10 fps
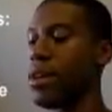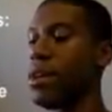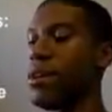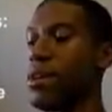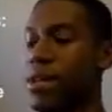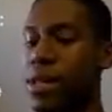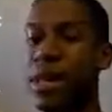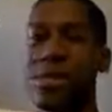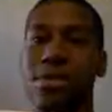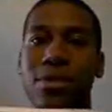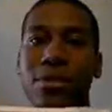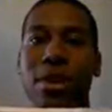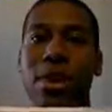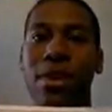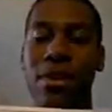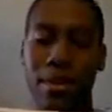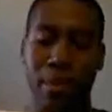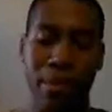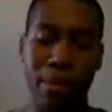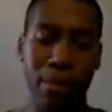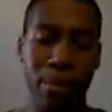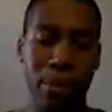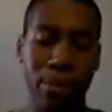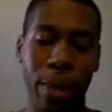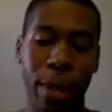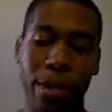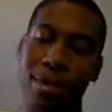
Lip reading: you know, the lazier you are, the more you'll pay.